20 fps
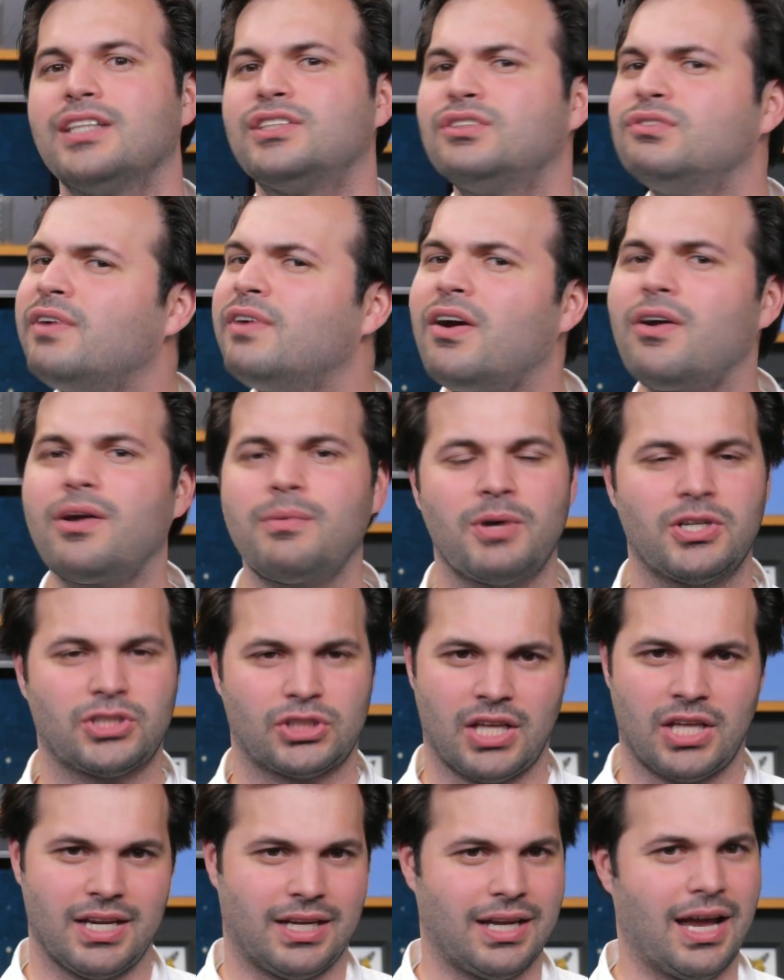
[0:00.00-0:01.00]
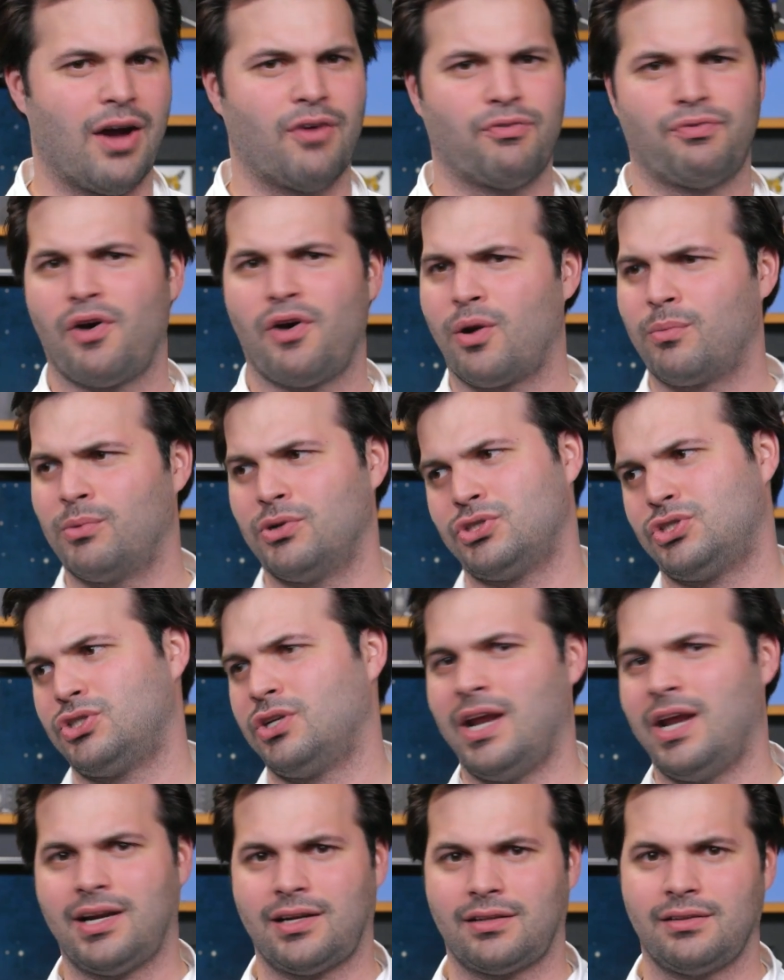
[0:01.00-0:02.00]
It's very much like how farmers
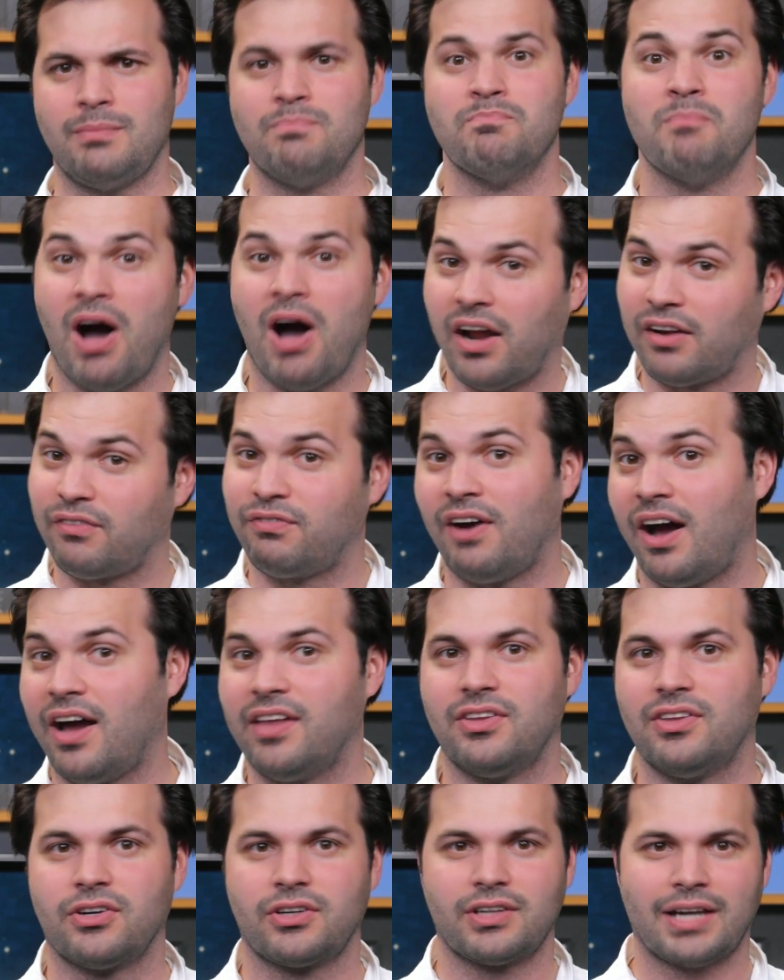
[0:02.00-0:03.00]
genetically modify their